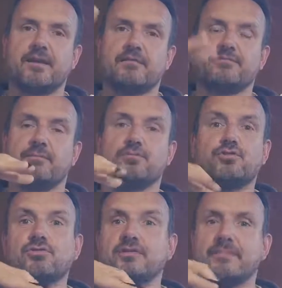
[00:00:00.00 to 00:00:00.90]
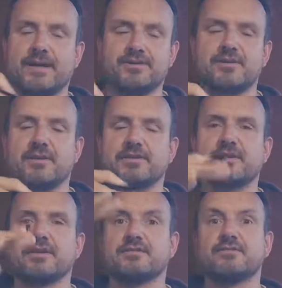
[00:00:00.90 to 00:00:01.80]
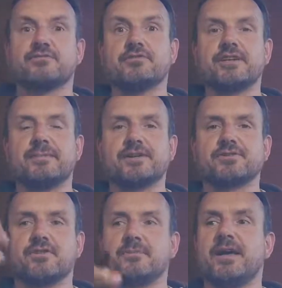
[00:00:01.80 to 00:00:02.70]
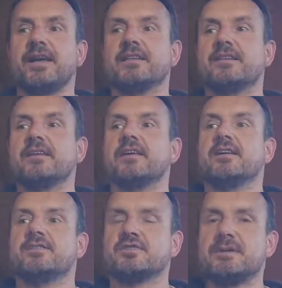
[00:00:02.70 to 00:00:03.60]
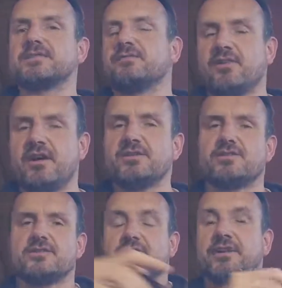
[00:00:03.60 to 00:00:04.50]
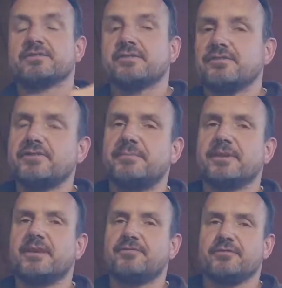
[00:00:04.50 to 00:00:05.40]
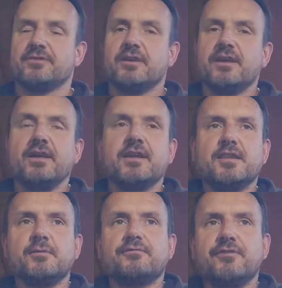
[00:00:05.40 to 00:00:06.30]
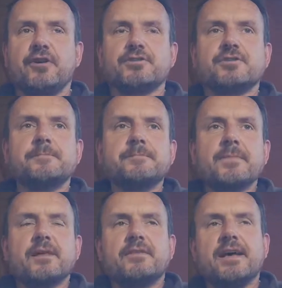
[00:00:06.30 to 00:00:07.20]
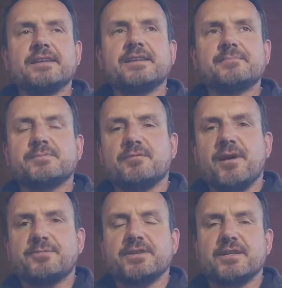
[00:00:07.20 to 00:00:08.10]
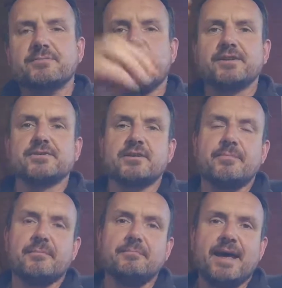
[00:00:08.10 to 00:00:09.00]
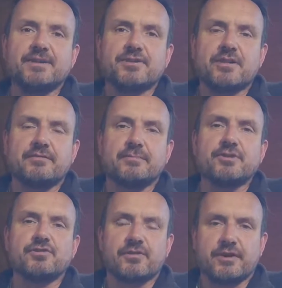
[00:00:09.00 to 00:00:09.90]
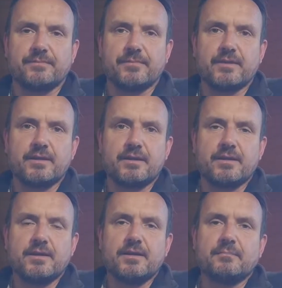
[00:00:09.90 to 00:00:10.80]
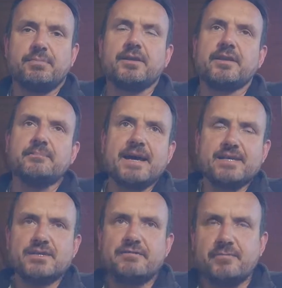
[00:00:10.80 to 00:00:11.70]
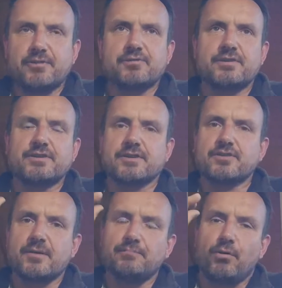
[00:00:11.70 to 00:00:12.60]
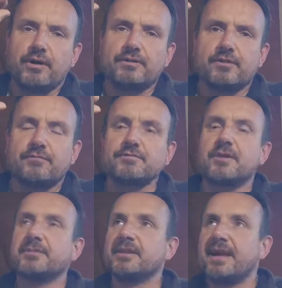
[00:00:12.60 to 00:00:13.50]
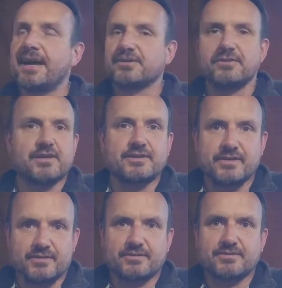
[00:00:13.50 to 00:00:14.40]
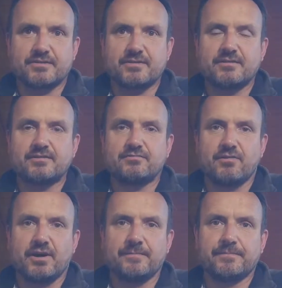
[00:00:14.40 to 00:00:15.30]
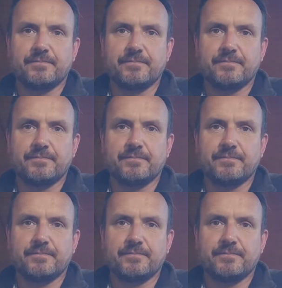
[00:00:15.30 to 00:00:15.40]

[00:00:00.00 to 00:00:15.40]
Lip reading: from two-dimensional, in this case, to three-dimensional. But in the space of consciousness, it's actually doing something different. Now, at first, that seems to be represented by just some imaginative imagery. But the imaginative imagery is actually a pointer for something that actually exists, right?